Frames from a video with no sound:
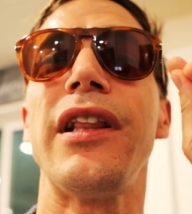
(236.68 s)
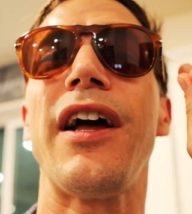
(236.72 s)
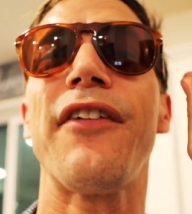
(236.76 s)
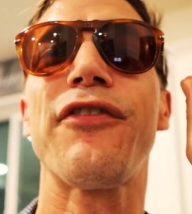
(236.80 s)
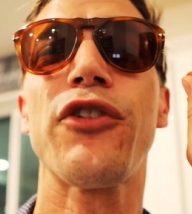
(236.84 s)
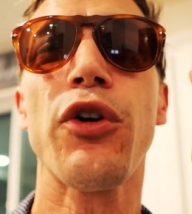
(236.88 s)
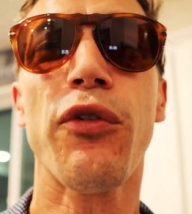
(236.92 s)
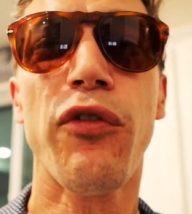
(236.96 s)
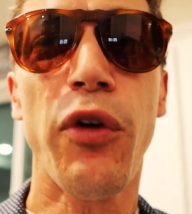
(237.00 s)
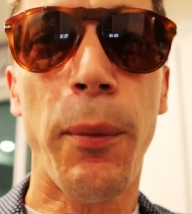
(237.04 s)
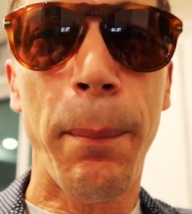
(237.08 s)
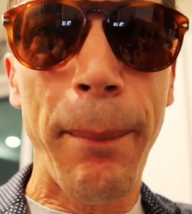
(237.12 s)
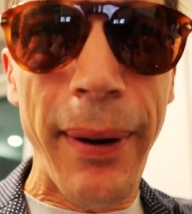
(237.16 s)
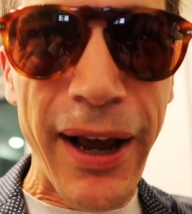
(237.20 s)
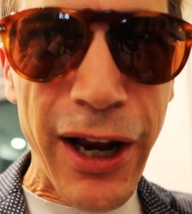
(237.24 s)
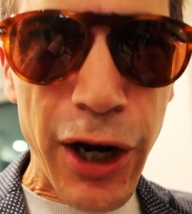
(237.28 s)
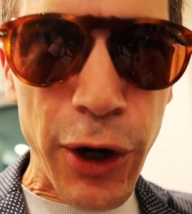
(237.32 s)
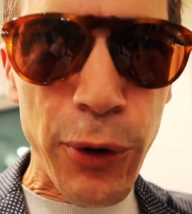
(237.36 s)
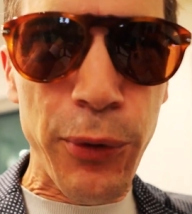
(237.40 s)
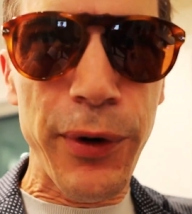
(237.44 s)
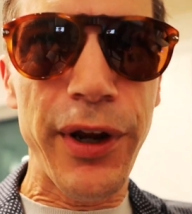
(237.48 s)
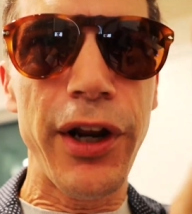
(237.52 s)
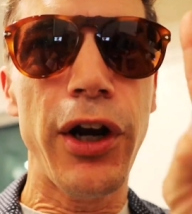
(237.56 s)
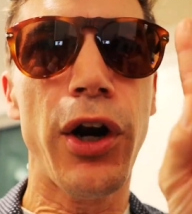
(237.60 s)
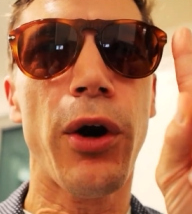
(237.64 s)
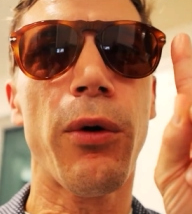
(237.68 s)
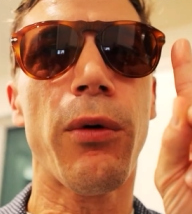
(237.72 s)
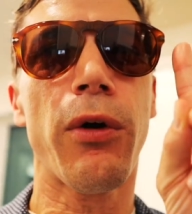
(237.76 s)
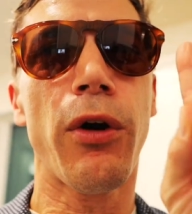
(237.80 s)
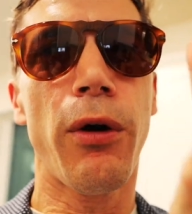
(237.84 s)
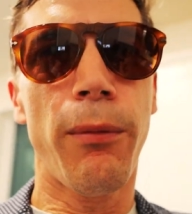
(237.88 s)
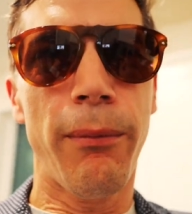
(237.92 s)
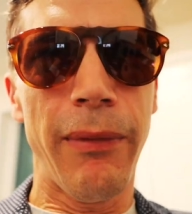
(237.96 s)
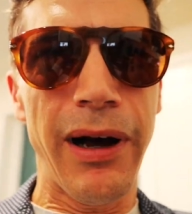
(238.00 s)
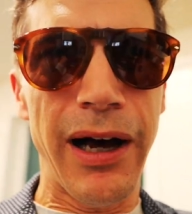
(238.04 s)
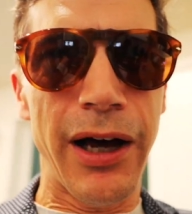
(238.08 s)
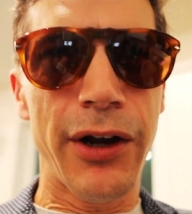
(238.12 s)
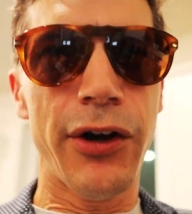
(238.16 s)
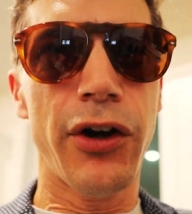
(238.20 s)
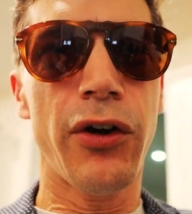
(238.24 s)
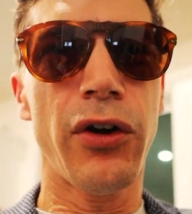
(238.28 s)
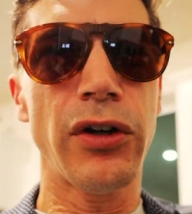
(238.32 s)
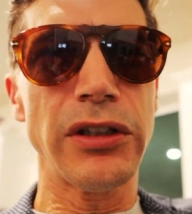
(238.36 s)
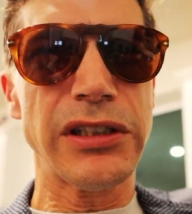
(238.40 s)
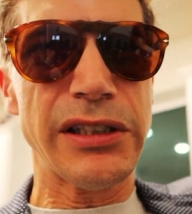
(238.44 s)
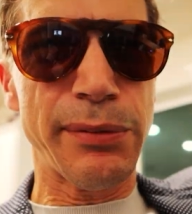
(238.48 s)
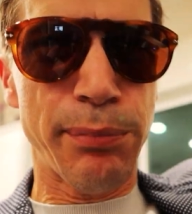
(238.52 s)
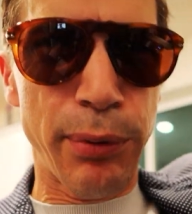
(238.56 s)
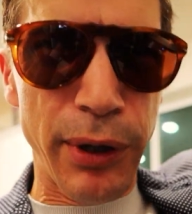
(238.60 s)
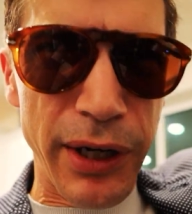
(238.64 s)
leftover pecorino
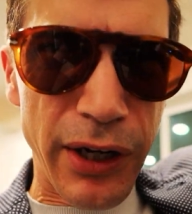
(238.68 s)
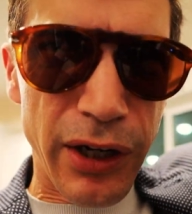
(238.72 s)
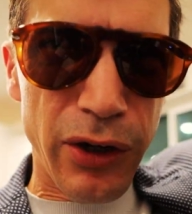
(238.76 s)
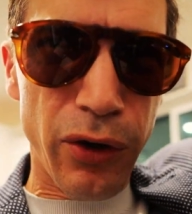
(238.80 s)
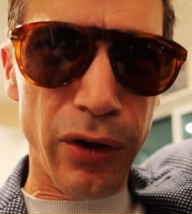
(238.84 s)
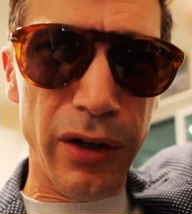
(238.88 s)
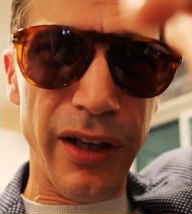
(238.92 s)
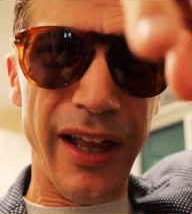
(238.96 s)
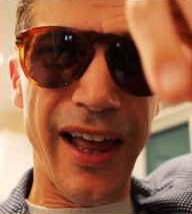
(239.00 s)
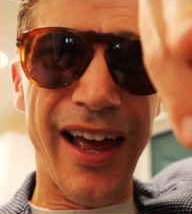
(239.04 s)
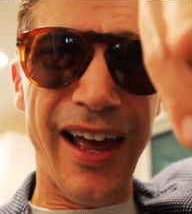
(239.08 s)
romano, sprinkle